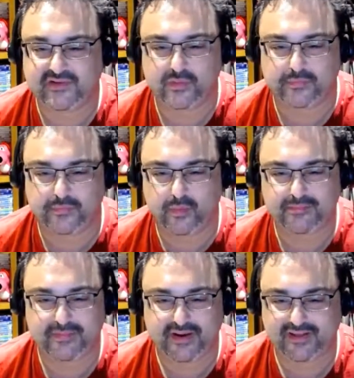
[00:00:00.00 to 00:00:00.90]
point.
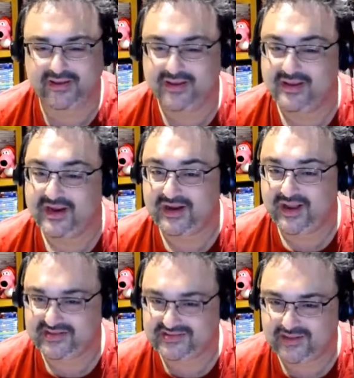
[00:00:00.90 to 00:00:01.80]
But,
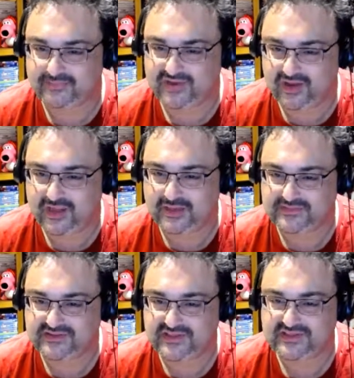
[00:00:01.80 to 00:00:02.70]
at some times,
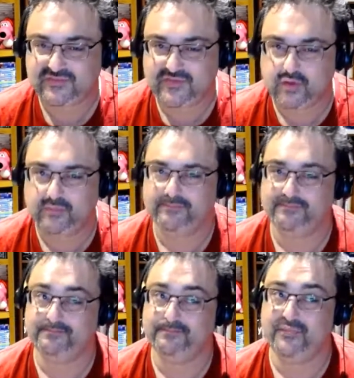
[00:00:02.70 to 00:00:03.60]
this felt
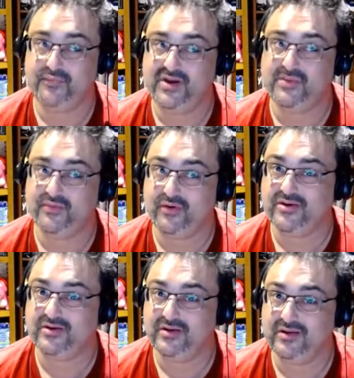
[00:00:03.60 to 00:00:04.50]
pretty
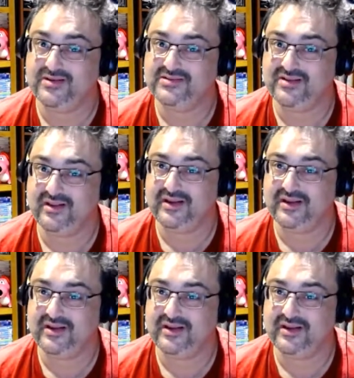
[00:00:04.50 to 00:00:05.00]
broken, guys. Like,